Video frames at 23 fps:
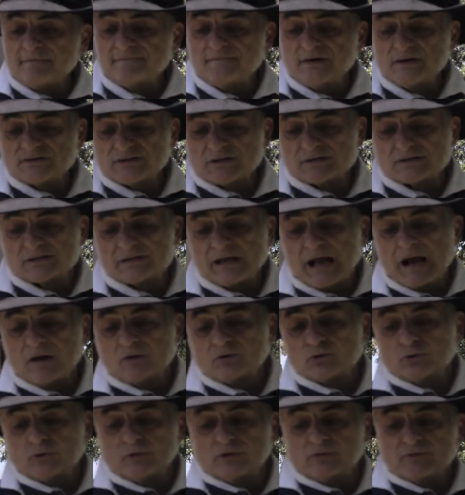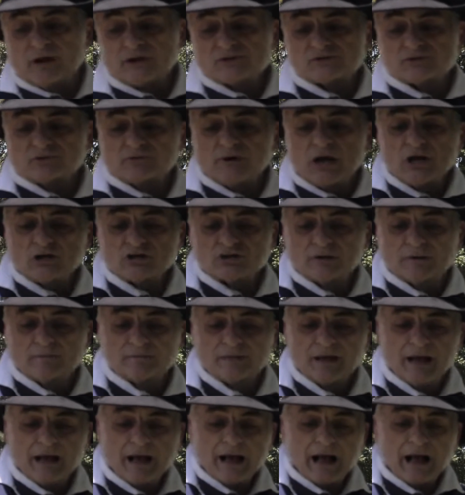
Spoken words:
visits down during the restoration,